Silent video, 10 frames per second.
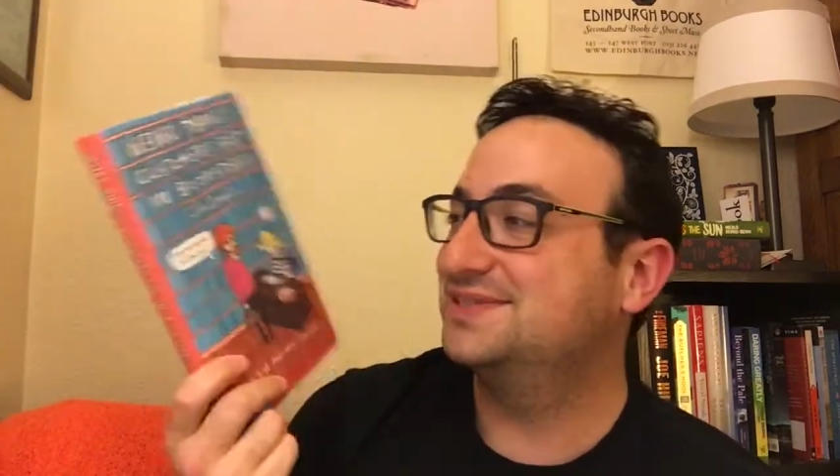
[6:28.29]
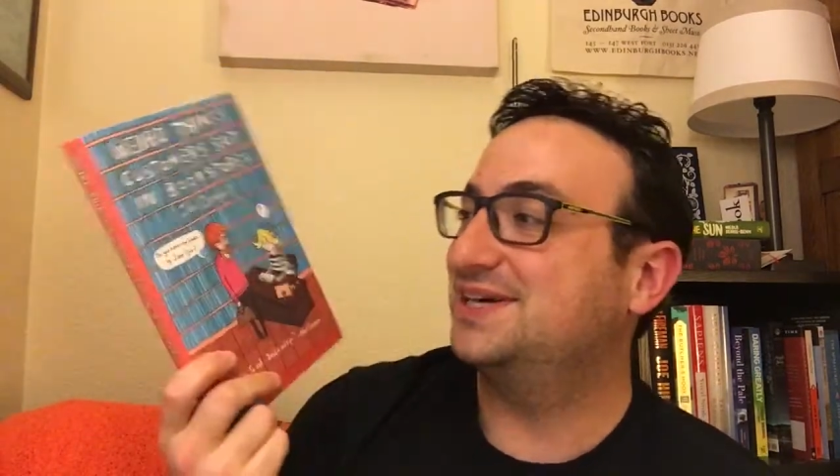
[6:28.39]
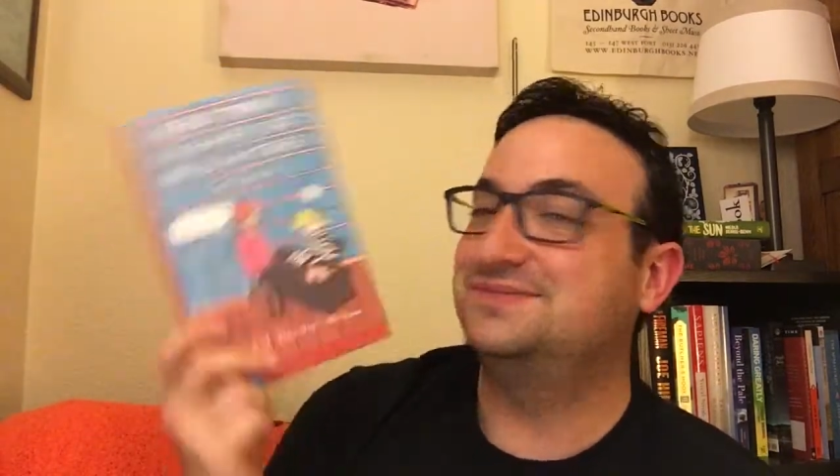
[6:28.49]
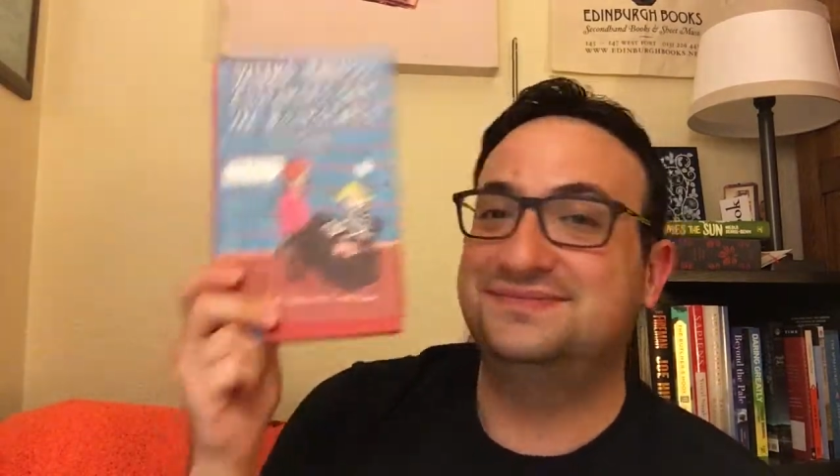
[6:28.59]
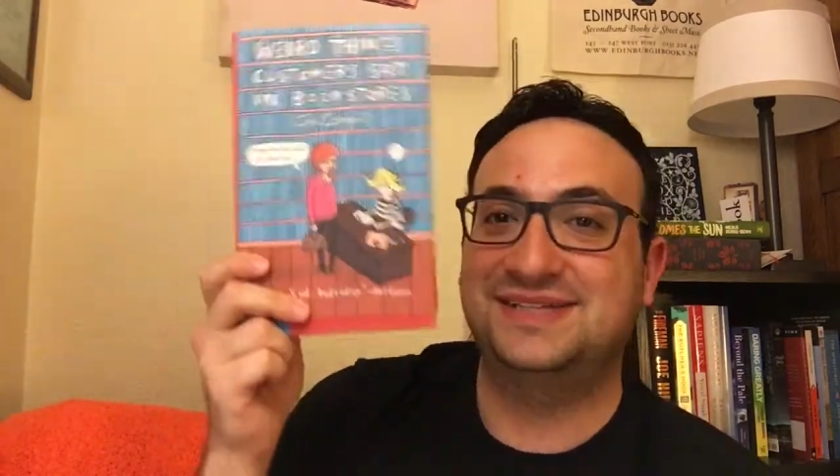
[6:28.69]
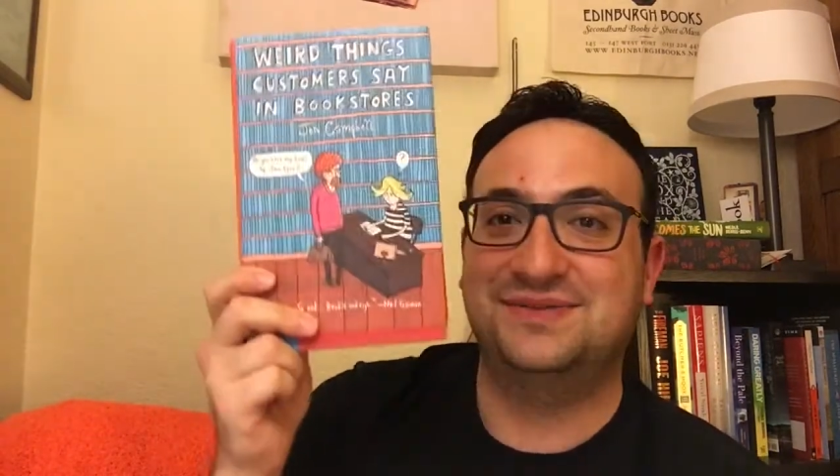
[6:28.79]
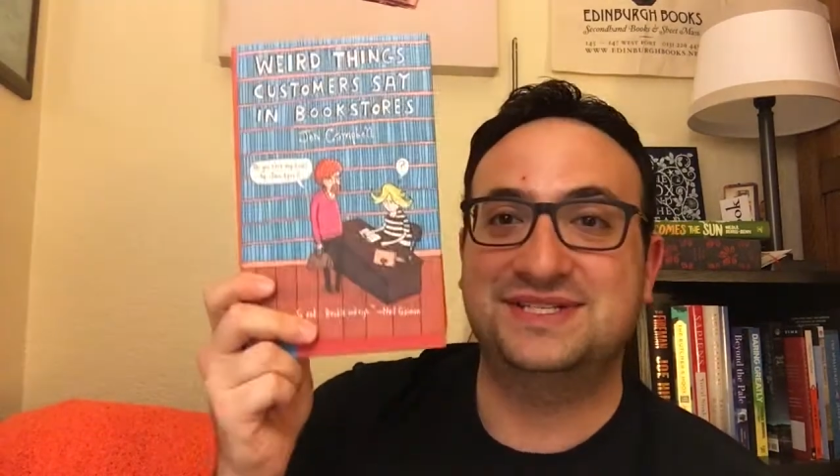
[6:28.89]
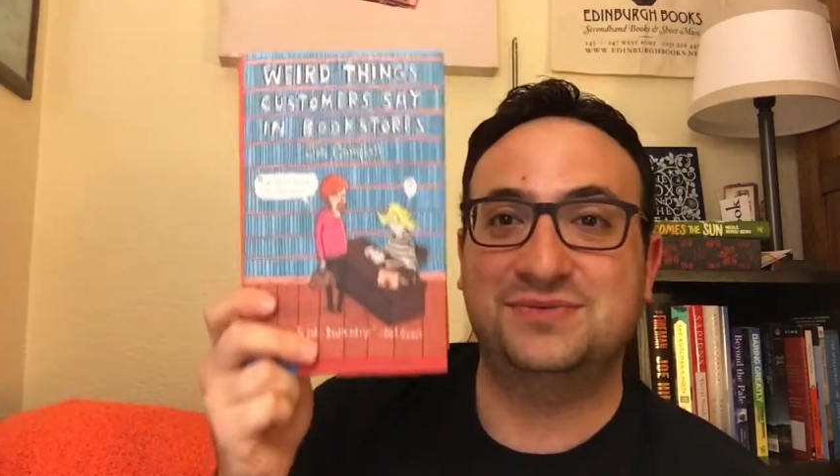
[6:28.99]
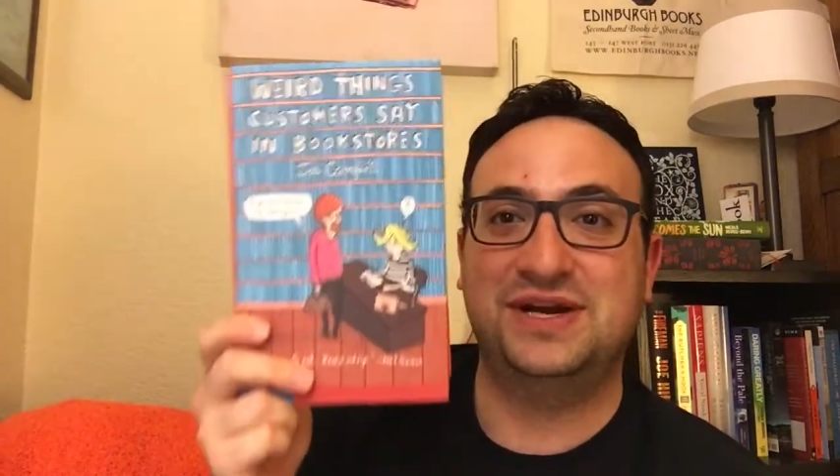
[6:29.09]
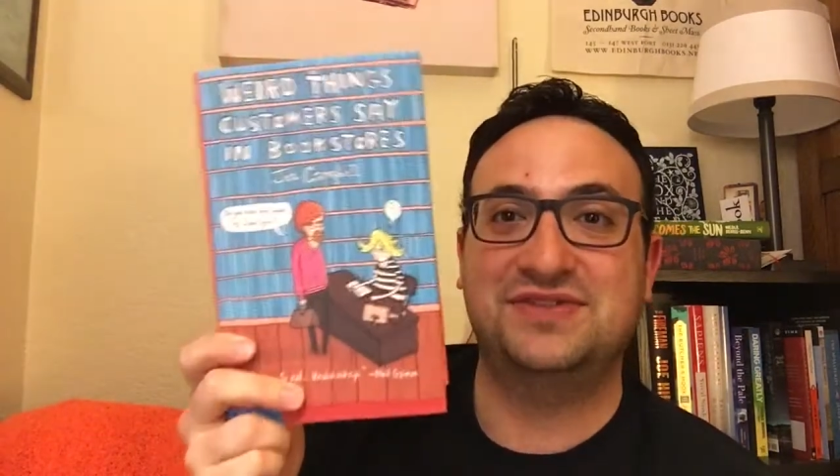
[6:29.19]
So that
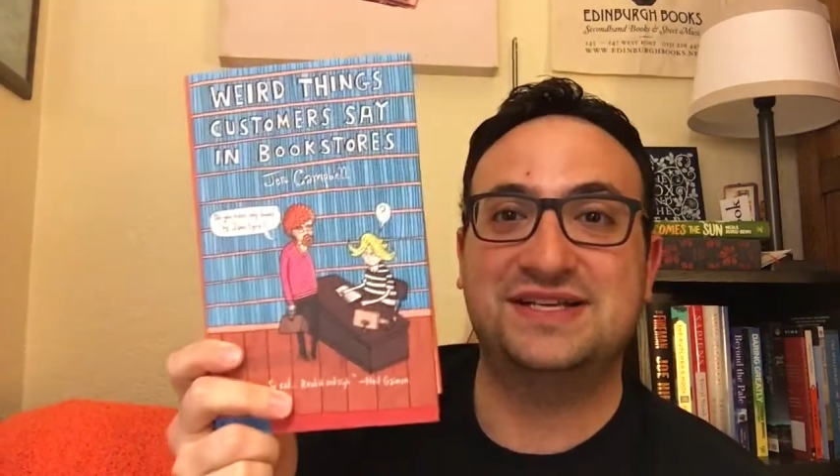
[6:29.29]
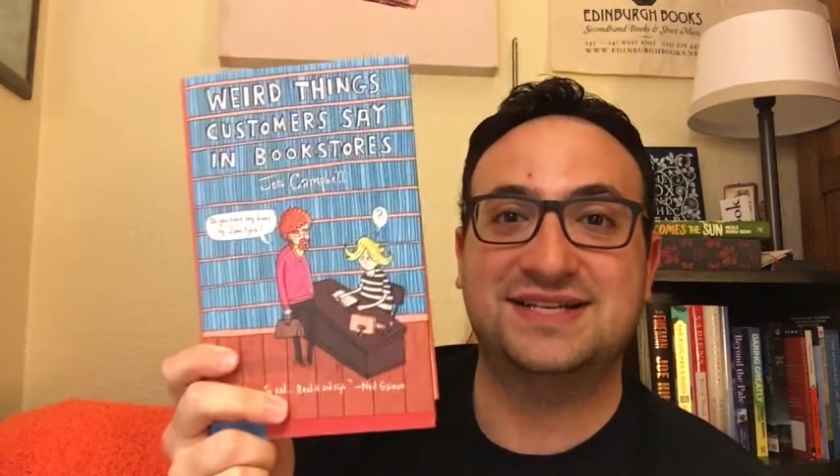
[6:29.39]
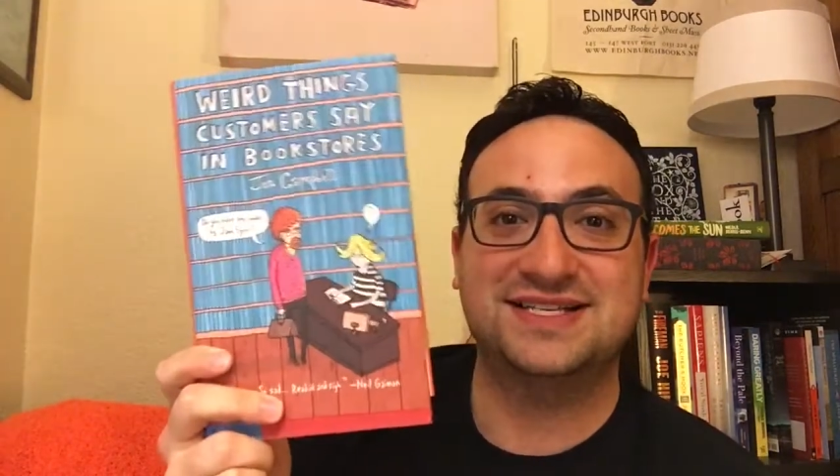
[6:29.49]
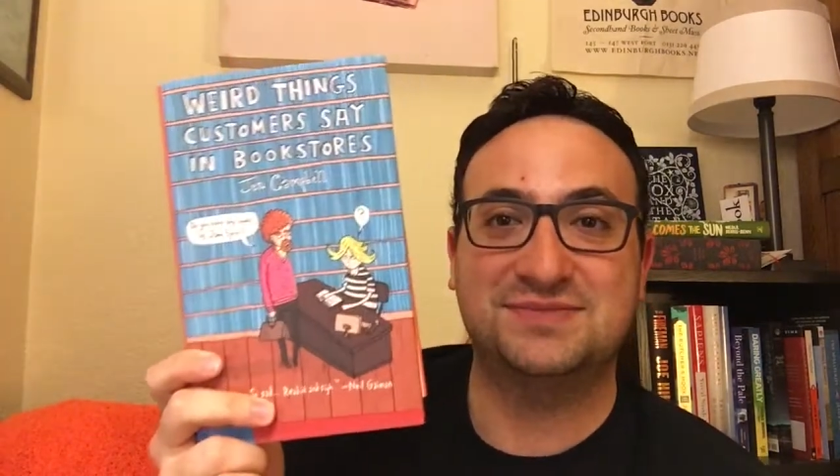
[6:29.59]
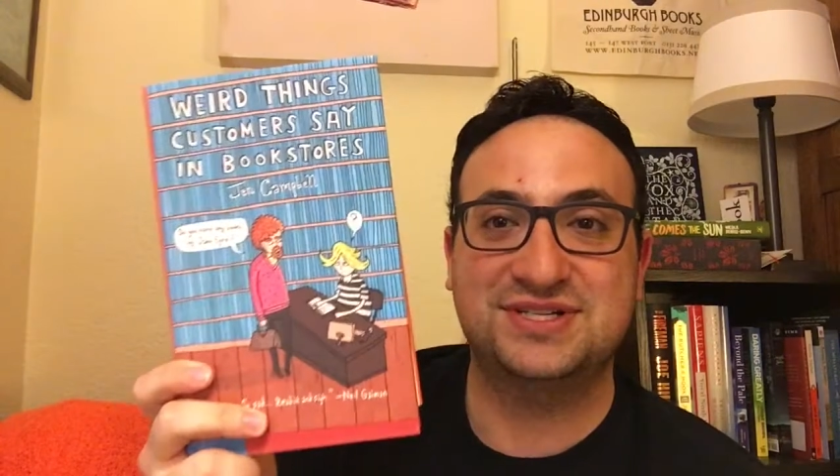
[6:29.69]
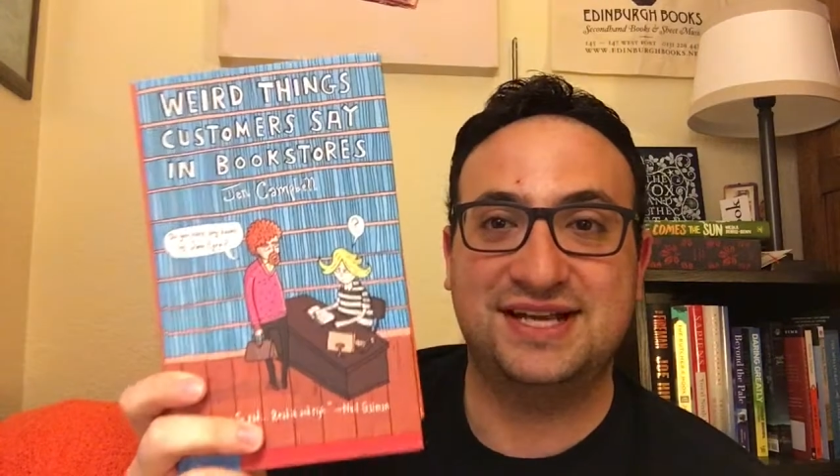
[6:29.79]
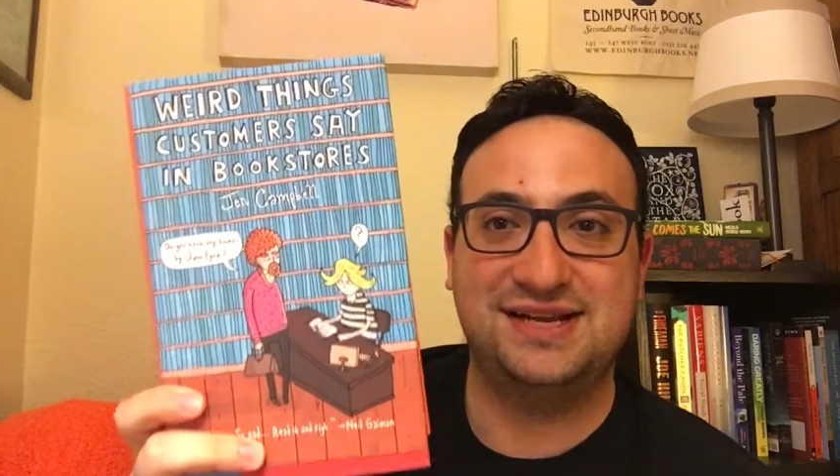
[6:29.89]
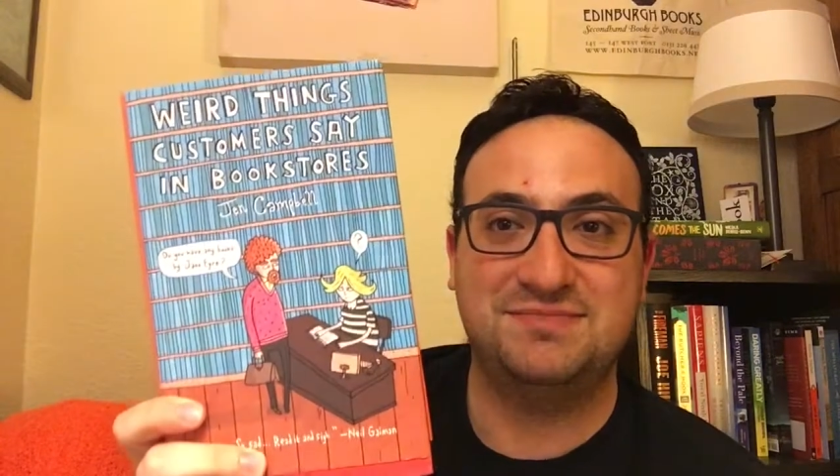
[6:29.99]
was Weird Things Customers Say in